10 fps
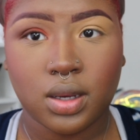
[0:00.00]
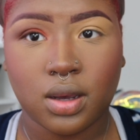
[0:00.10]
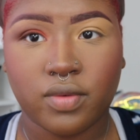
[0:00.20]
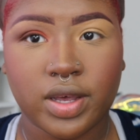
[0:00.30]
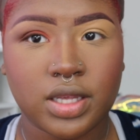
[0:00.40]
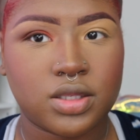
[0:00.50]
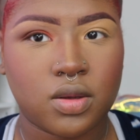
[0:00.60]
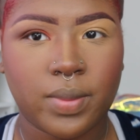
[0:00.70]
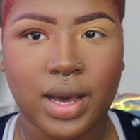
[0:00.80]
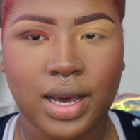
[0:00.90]
Alright,
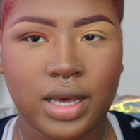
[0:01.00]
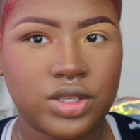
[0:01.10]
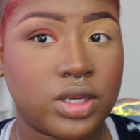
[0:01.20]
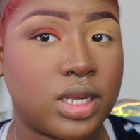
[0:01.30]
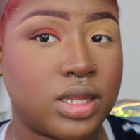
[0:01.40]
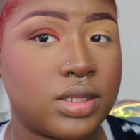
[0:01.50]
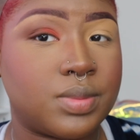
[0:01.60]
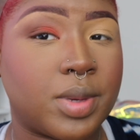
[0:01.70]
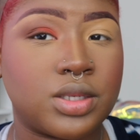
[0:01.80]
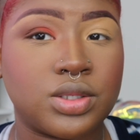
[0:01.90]
so my eyes are nothing
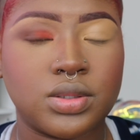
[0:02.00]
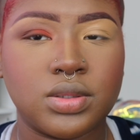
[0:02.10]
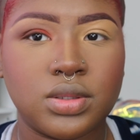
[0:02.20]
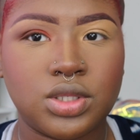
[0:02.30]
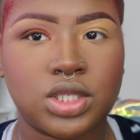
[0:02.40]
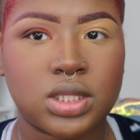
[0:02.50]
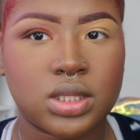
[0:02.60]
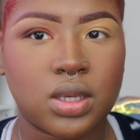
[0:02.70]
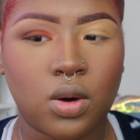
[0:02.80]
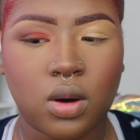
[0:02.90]
special,
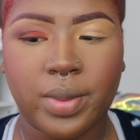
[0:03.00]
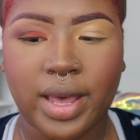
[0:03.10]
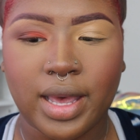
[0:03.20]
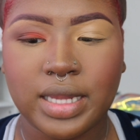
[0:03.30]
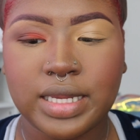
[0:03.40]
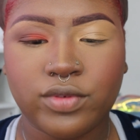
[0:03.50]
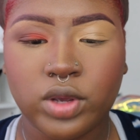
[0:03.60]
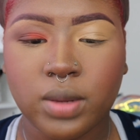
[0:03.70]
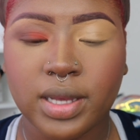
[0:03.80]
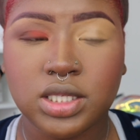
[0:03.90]
just all matte. If
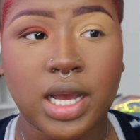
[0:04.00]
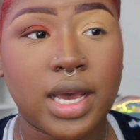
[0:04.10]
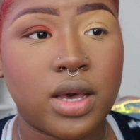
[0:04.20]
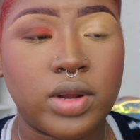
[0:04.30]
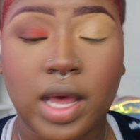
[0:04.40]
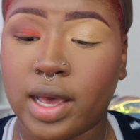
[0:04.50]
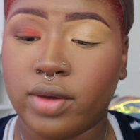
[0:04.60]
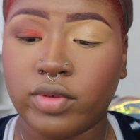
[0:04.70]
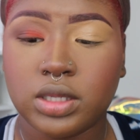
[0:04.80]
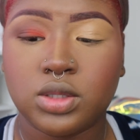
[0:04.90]
you hear my child, I
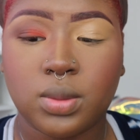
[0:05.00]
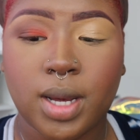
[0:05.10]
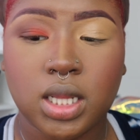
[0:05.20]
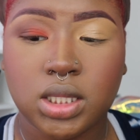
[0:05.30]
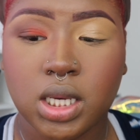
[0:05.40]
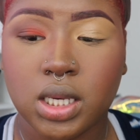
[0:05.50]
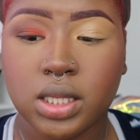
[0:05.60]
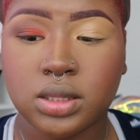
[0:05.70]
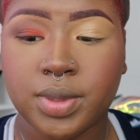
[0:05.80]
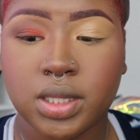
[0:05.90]
really do
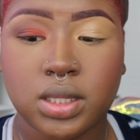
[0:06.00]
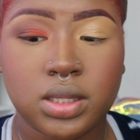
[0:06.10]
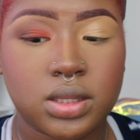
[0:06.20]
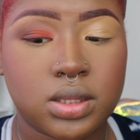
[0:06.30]
apologize, but